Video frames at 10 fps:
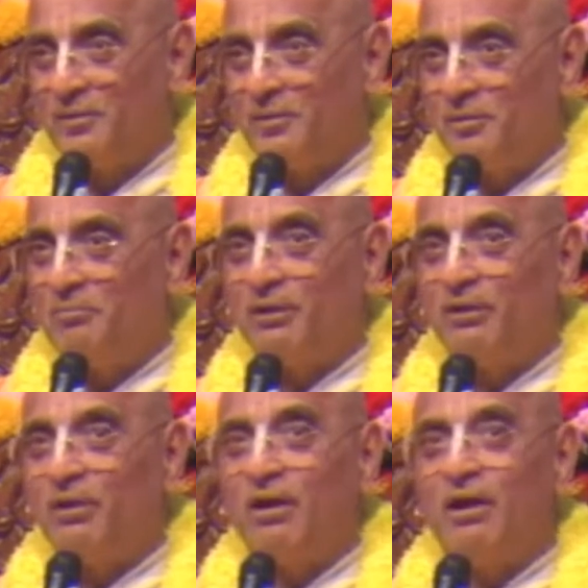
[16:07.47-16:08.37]
But
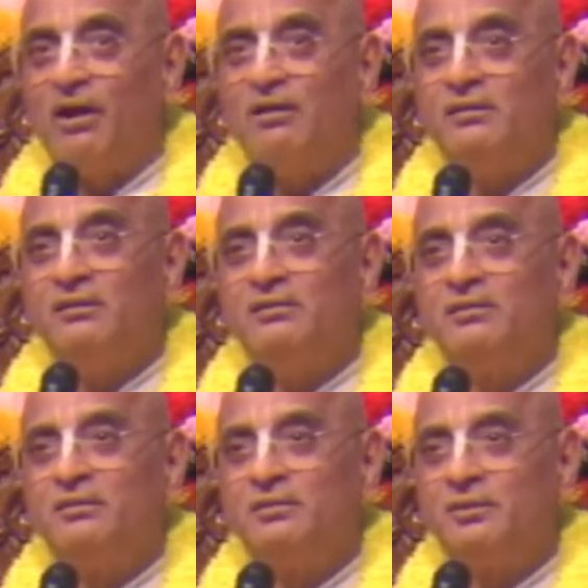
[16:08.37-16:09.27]
Ganga
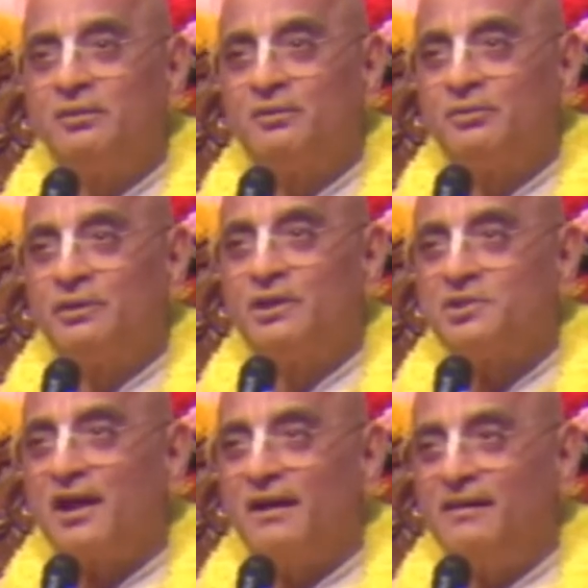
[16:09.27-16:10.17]
took the
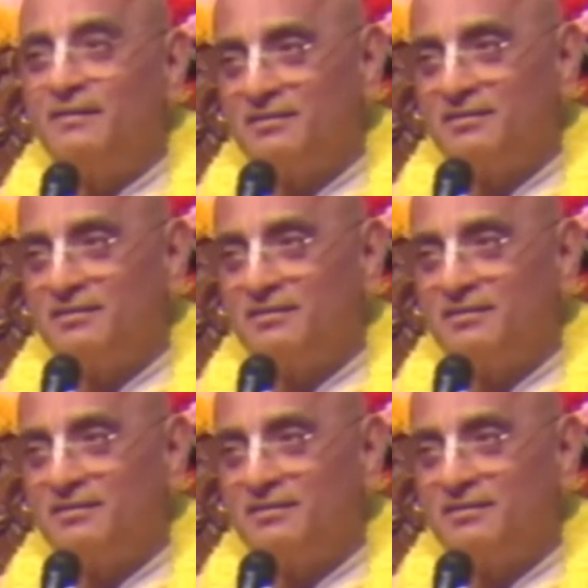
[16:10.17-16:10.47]
child,